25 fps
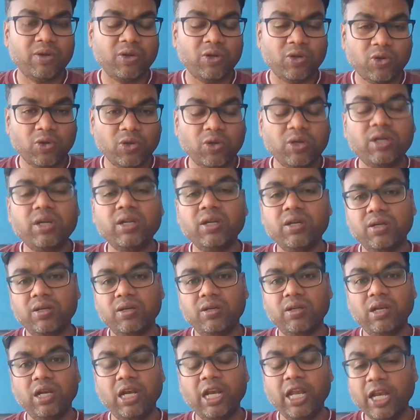good
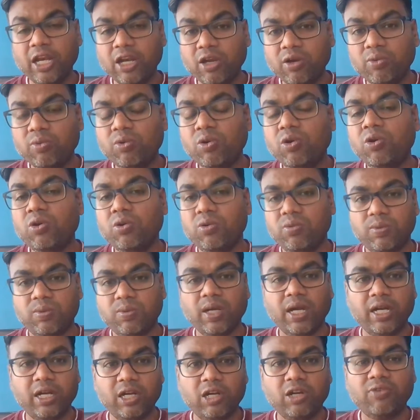Lenovo
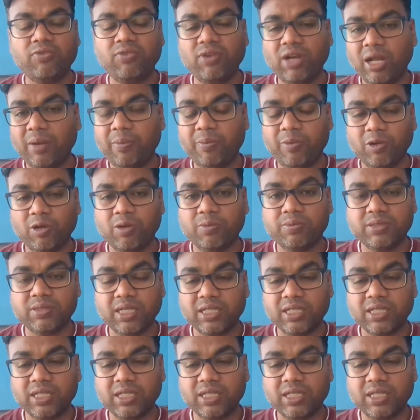kind of laptops.